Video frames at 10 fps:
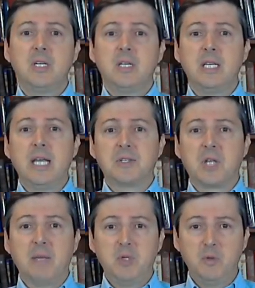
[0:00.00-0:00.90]
He has
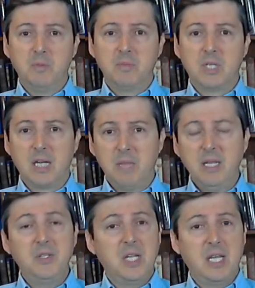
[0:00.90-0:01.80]
type 2
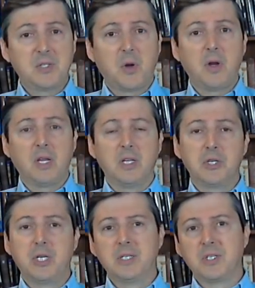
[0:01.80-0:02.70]
diabetes, and he has a heart
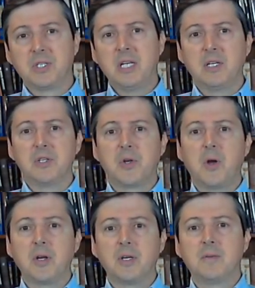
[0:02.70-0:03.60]
condition. He has a stent in his
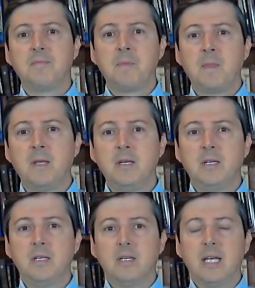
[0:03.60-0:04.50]
heart.
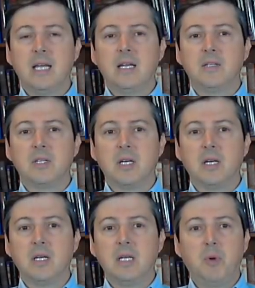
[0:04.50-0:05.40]
And
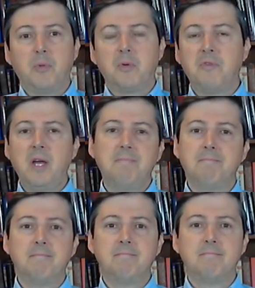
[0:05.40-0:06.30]
he pulled through fine.
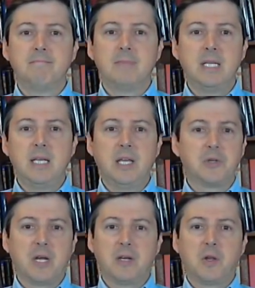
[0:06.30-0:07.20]
He
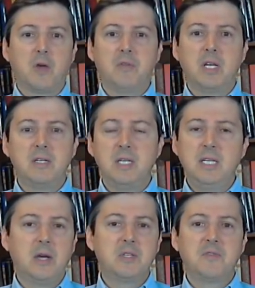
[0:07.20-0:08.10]
contracted COVID-19.
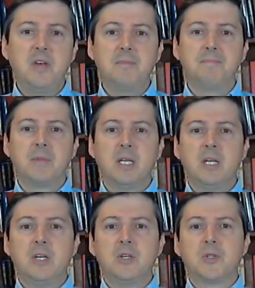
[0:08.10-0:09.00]
Now he's fine.
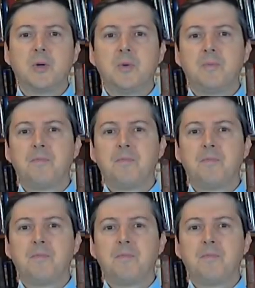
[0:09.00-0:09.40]
So